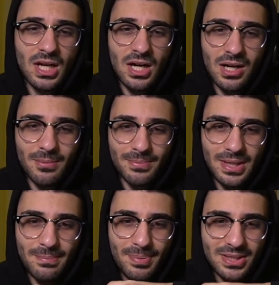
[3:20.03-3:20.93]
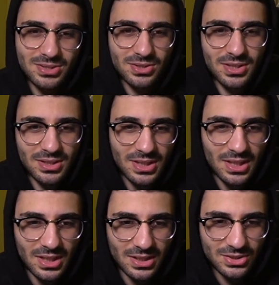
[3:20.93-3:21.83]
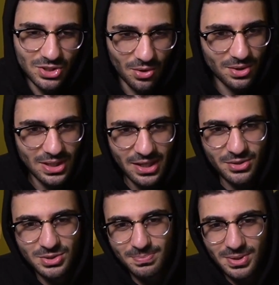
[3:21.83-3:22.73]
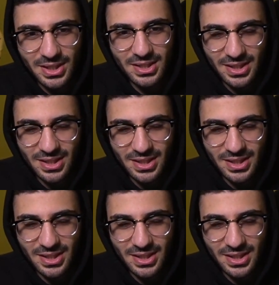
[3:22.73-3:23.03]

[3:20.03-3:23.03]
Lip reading: that basically don't allow you to play.